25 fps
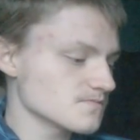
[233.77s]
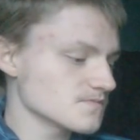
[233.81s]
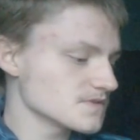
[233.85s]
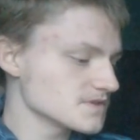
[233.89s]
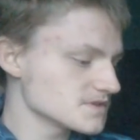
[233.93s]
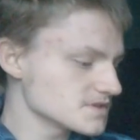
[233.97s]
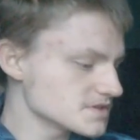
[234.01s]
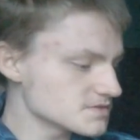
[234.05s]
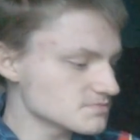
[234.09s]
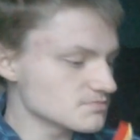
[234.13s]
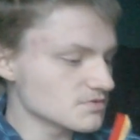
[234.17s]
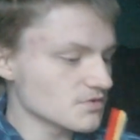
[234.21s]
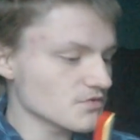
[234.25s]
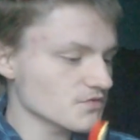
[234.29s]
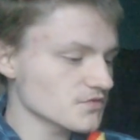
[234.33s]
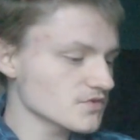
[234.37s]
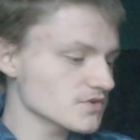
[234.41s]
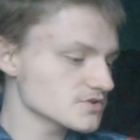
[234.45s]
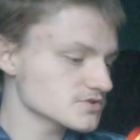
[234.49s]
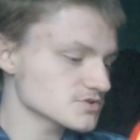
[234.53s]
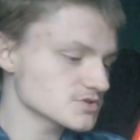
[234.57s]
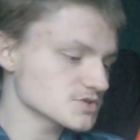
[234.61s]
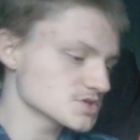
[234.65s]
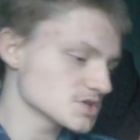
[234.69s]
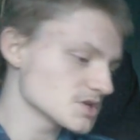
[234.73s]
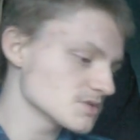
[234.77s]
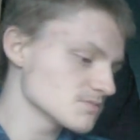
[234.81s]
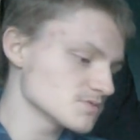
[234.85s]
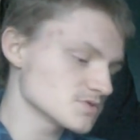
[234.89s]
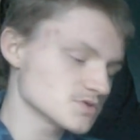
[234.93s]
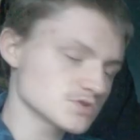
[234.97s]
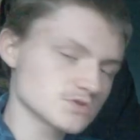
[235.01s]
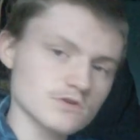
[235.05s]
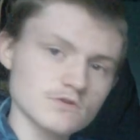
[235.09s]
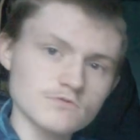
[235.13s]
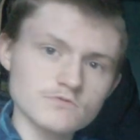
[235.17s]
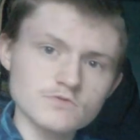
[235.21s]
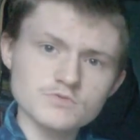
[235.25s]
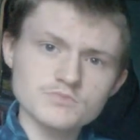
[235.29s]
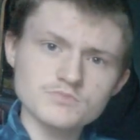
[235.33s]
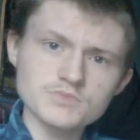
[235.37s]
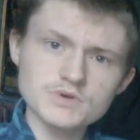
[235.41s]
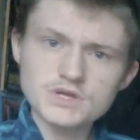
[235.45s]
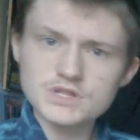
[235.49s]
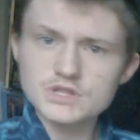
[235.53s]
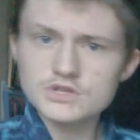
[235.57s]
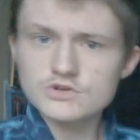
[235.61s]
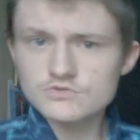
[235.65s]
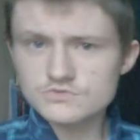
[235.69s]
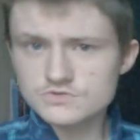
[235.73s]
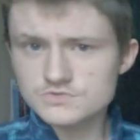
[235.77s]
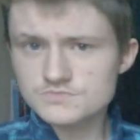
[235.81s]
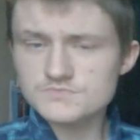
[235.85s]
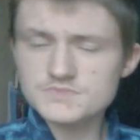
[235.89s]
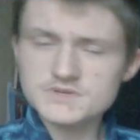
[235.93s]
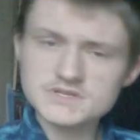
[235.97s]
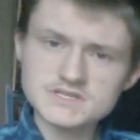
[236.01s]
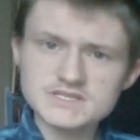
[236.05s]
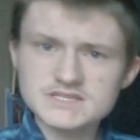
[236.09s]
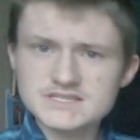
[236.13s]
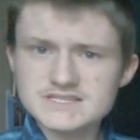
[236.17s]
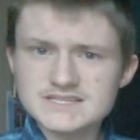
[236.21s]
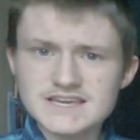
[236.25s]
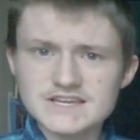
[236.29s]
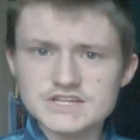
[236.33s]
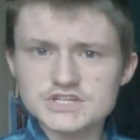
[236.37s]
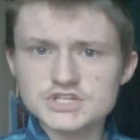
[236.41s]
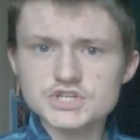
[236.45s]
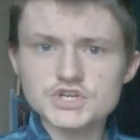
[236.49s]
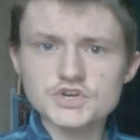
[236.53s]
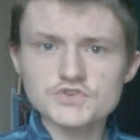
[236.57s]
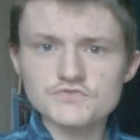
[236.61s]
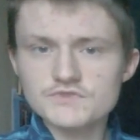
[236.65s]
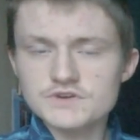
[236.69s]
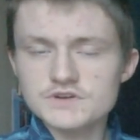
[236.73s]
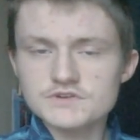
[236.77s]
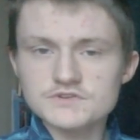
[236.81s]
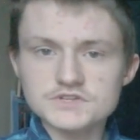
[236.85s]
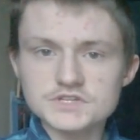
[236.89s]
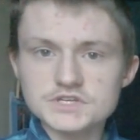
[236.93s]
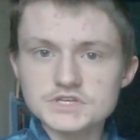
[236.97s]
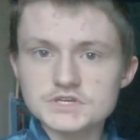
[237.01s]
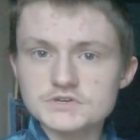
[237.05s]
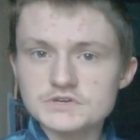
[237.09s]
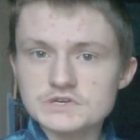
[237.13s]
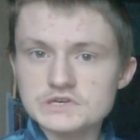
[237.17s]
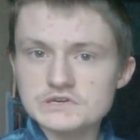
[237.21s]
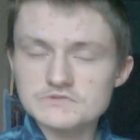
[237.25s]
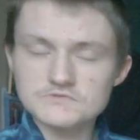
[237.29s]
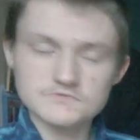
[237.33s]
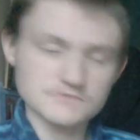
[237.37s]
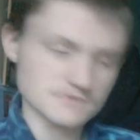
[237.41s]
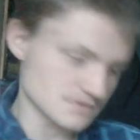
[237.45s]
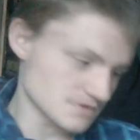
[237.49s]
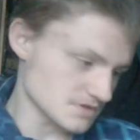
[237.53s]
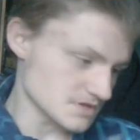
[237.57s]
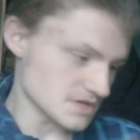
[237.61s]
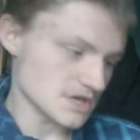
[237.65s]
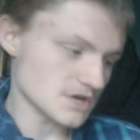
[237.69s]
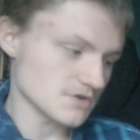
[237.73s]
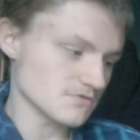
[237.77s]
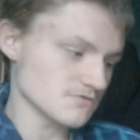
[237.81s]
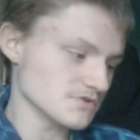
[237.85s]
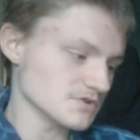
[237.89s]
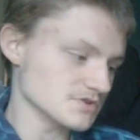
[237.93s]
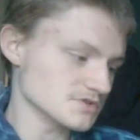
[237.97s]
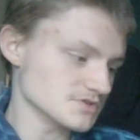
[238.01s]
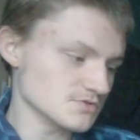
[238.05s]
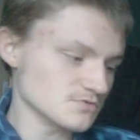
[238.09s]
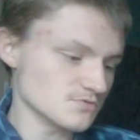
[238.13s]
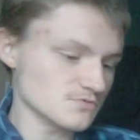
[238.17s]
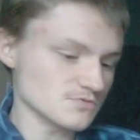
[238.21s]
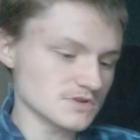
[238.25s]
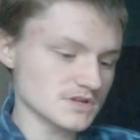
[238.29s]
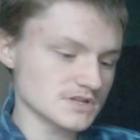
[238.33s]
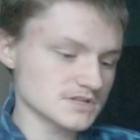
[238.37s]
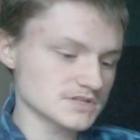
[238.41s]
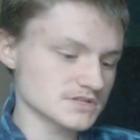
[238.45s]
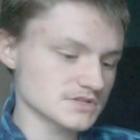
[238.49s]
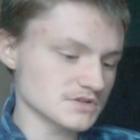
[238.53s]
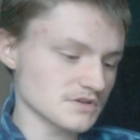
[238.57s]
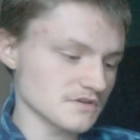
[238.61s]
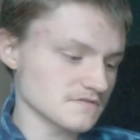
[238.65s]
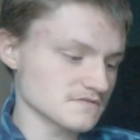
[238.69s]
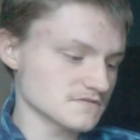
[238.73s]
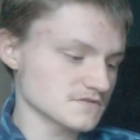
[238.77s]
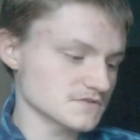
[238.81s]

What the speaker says: this is my first attempt, so I would be a little bit sketchy around the areas and all that stuff.